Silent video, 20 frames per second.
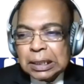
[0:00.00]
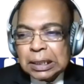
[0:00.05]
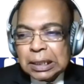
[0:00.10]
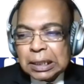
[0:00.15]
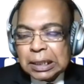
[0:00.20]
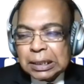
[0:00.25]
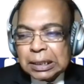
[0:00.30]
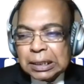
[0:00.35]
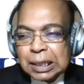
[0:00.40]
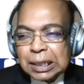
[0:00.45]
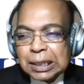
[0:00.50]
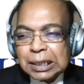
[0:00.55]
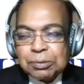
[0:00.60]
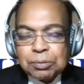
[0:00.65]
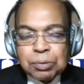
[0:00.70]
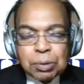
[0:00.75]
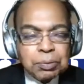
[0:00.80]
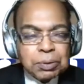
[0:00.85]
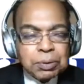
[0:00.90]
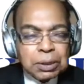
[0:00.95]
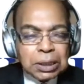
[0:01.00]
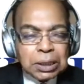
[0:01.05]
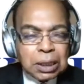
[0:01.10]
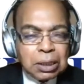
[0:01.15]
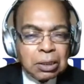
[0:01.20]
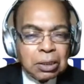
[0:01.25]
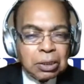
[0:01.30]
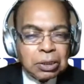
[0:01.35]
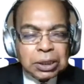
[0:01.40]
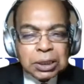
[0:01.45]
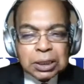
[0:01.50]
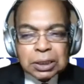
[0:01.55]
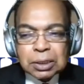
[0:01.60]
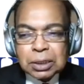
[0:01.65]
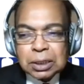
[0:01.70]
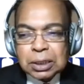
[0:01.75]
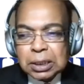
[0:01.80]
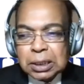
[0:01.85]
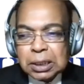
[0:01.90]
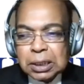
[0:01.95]
Inter Information Technologies
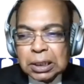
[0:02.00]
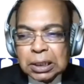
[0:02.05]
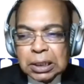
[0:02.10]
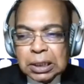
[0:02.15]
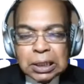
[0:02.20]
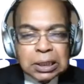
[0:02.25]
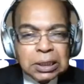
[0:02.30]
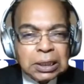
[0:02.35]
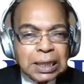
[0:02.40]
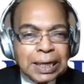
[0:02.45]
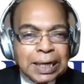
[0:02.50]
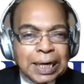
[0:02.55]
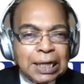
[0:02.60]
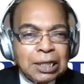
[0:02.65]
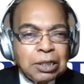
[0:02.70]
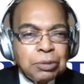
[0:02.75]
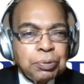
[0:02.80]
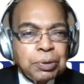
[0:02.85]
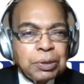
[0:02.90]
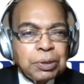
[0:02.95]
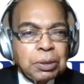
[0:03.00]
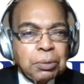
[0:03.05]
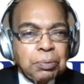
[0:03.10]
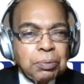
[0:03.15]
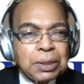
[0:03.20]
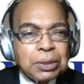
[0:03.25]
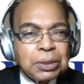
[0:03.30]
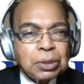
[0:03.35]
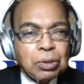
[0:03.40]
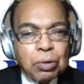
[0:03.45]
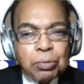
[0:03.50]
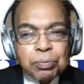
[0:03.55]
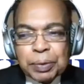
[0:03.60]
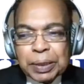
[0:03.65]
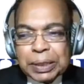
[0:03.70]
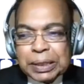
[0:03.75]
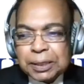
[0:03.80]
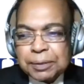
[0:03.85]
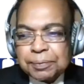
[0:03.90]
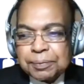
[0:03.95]
is a California-based
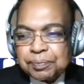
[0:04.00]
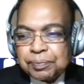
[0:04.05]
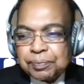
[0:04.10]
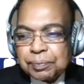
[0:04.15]
company,